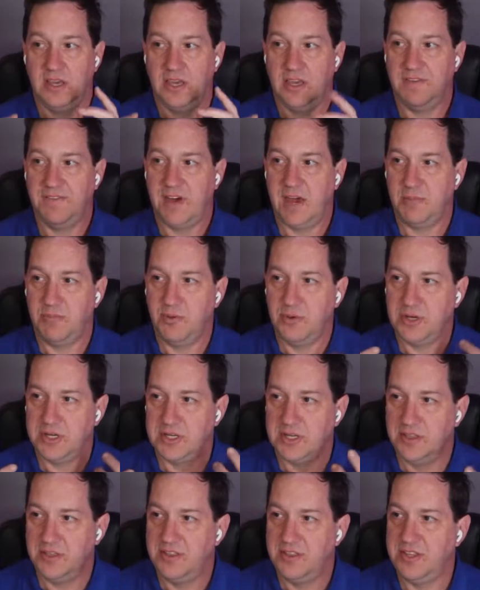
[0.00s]
if I
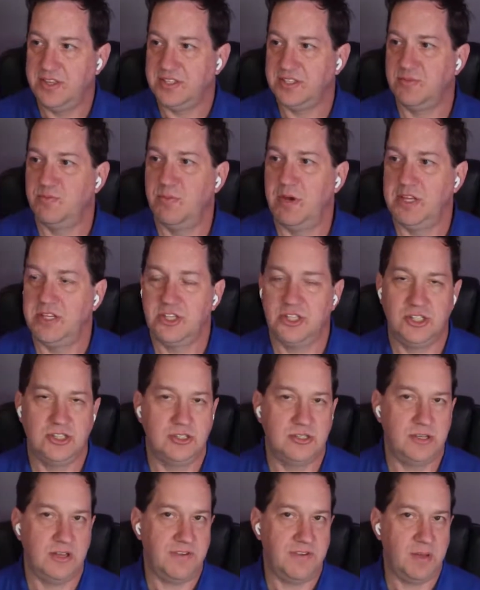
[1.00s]
put
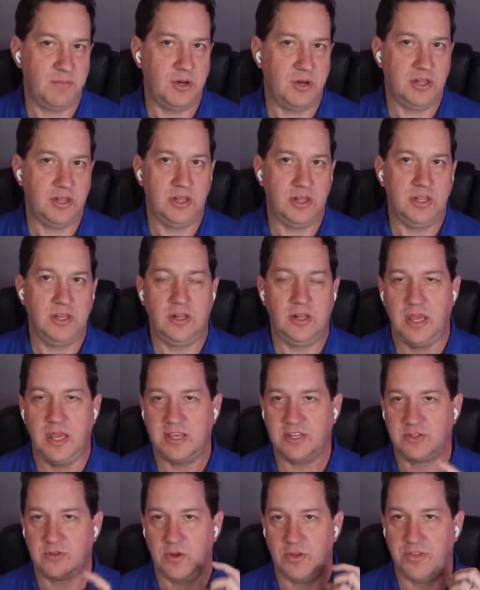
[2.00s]
a little
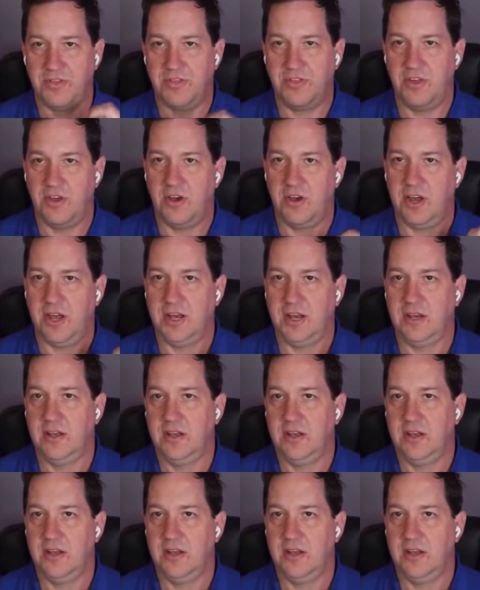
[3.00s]
extra thought